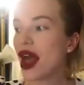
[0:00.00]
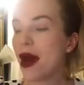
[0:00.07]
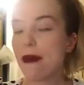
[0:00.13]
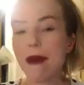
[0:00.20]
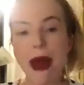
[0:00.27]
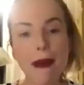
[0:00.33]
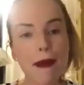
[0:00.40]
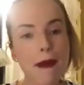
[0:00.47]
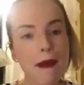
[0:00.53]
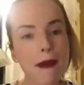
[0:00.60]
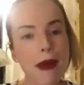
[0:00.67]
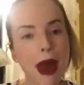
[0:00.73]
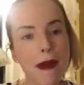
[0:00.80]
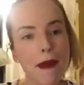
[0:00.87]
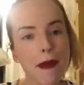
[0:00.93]
Ba
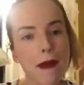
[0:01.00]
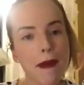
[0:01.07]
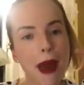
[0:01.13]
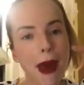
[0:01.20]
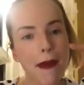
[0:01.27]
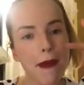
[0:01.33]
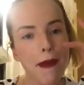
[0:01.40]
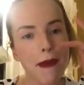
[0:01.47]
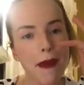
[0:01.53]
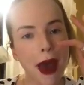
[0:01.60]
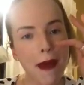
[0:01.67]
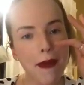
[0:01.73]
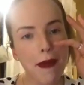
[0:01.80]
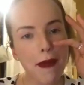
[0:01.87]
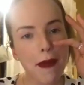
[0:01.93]
ba ba ba
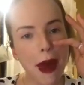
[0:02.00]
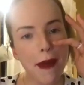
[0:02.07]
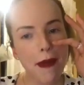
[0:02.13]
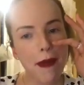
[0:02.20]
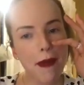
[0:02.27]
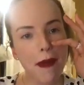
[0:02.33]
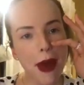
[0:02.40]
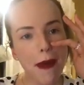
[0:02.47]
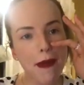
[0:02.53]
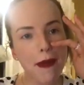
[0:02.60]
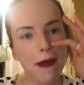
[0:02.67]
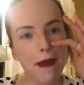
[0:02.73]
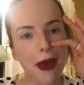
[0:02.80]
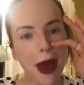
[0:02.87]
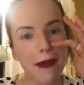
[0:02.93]
ba
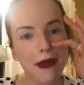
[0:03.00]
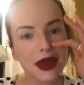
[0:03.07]
ba.